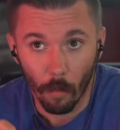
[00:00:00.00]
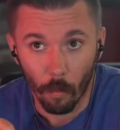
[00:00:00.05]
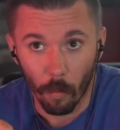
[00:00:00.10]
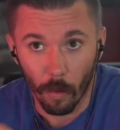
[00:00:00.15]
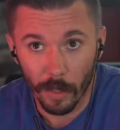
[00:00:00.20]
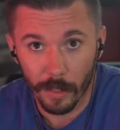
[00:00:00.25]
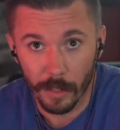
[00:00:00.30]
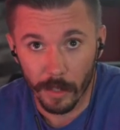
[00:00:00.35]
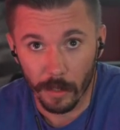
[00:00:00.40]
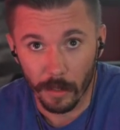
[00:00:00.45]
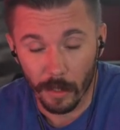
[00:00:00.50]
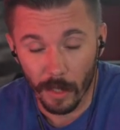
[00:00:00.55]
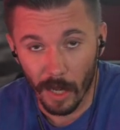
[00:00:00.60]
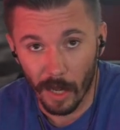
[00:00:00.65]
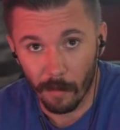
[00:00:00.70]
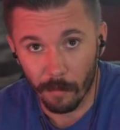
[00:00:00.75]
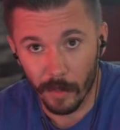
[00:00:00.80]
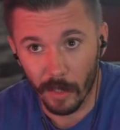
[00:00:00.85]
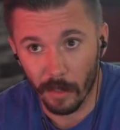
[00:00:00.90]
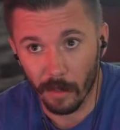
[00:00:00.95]
wasn't
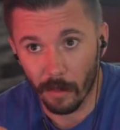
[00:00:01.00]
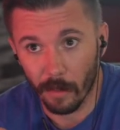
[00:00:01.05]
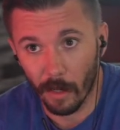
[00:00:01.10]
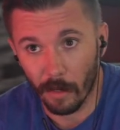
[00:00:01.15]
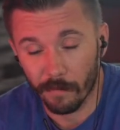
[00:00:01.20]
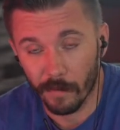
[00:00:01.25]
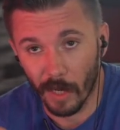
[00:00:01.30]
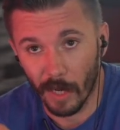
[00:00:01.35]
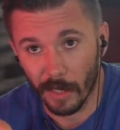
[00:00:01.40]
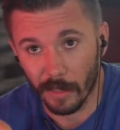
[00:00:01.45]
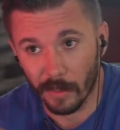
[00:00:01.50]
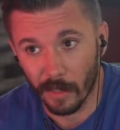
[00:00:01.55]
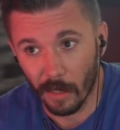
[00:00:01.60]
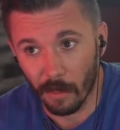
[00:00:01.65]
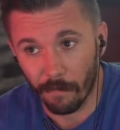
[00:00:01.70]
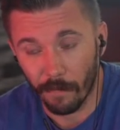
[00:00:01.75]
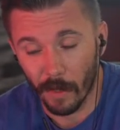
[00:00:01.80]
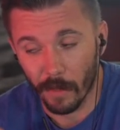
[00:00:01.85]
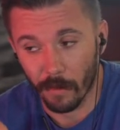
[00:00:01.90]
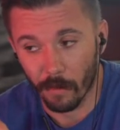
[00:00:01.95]
competent enough to
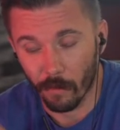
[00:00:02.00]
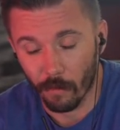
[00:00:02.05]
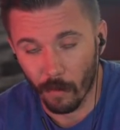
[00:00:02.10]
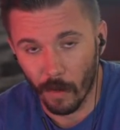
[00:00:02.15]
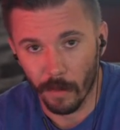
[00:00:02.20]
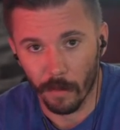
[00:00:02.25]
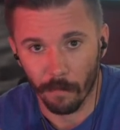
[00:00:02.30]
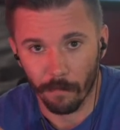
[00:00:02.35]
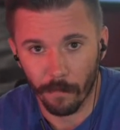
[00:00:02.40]
identify the threat